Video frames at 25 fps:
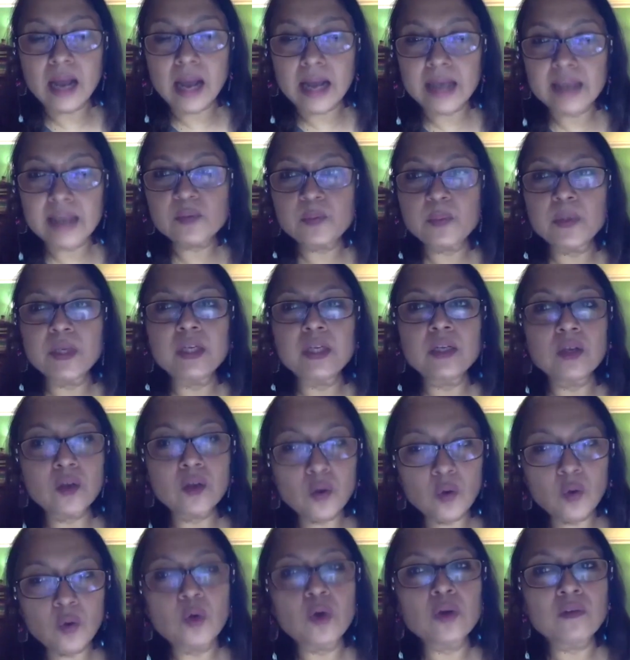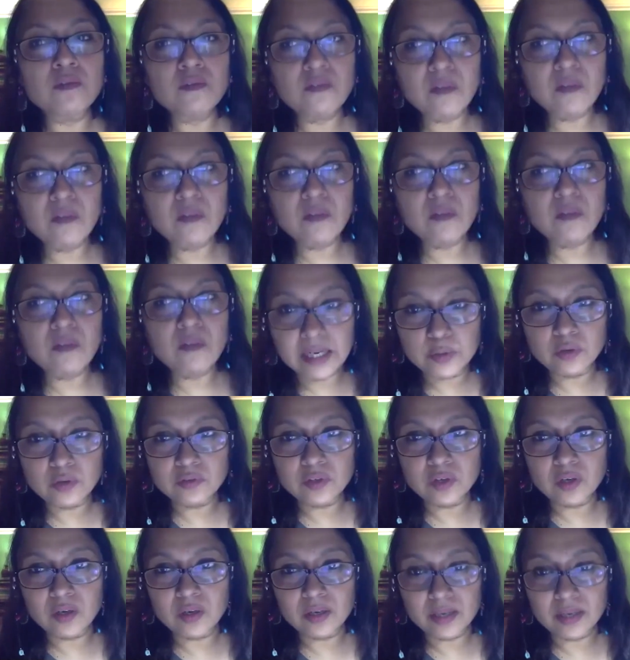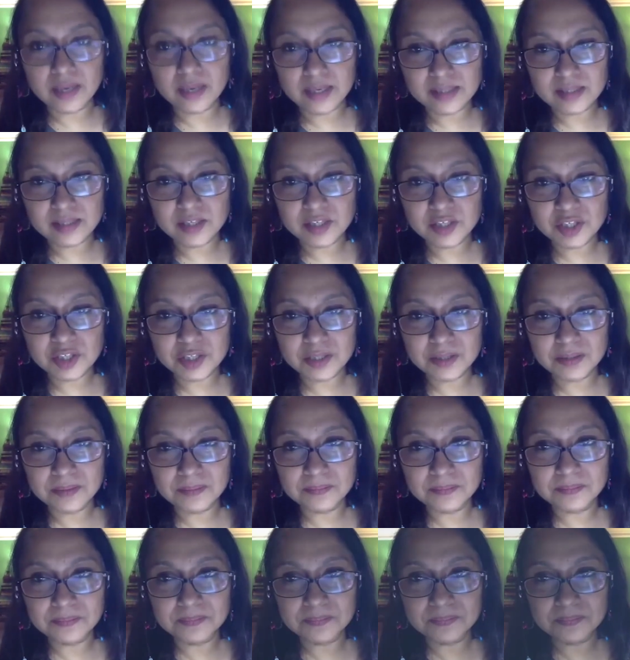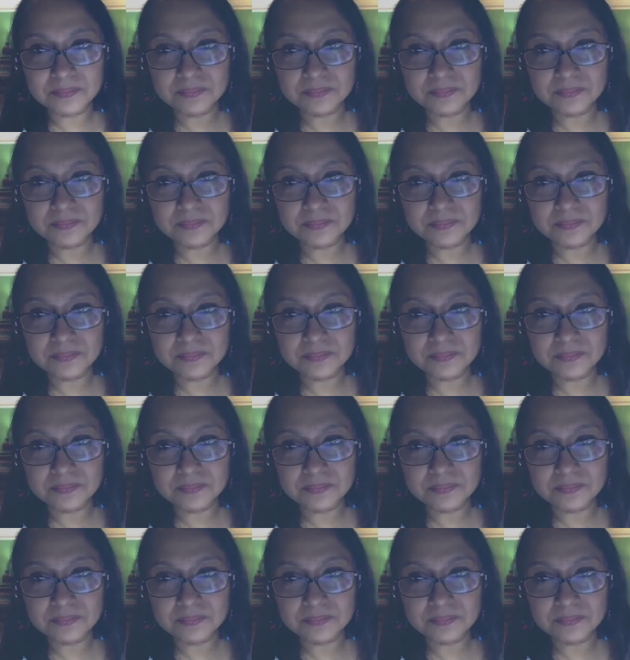has been a core value of the organization.